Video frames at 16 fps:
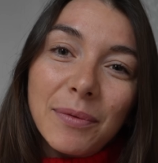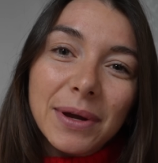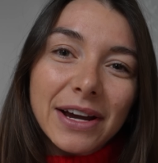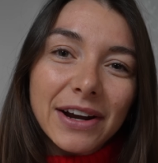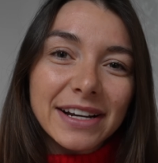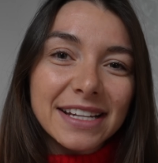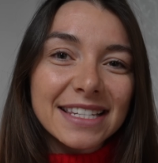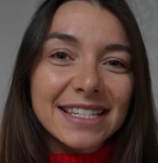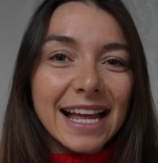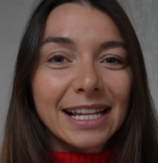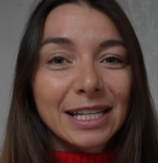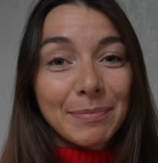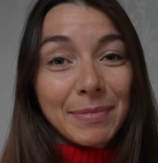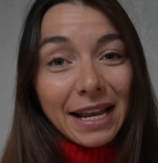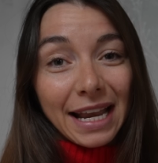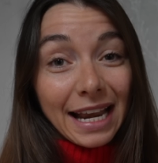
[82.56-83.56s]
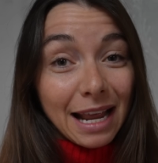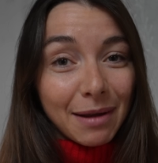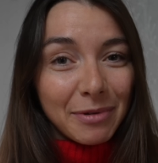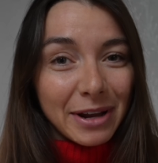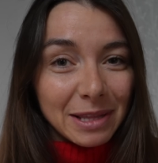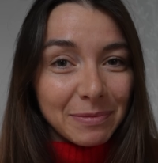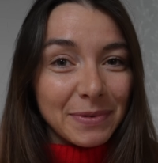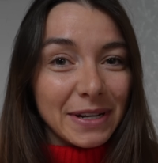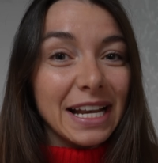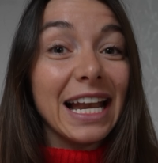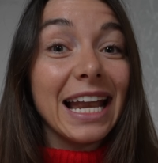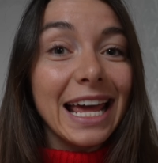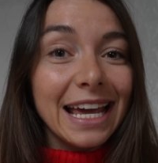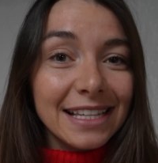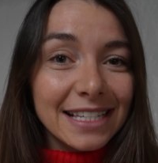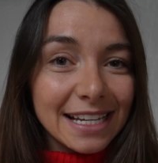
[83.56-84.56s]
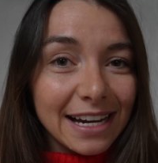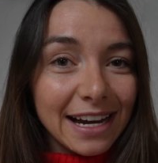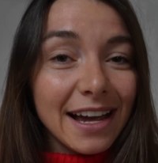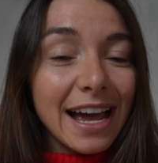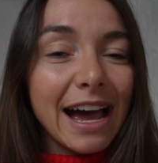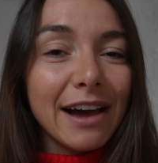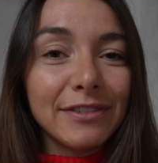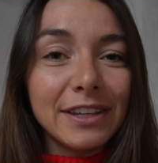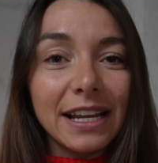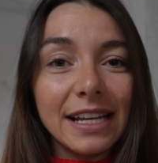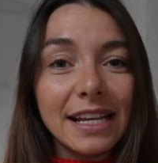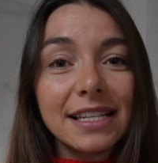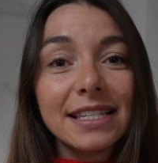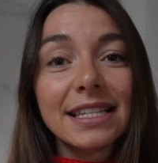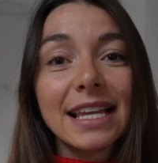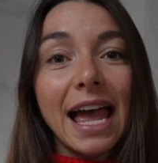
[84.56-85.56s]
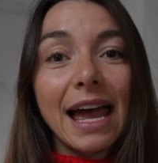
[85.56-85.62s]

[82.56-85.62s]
we're gonna start the banana bread, but later, after this,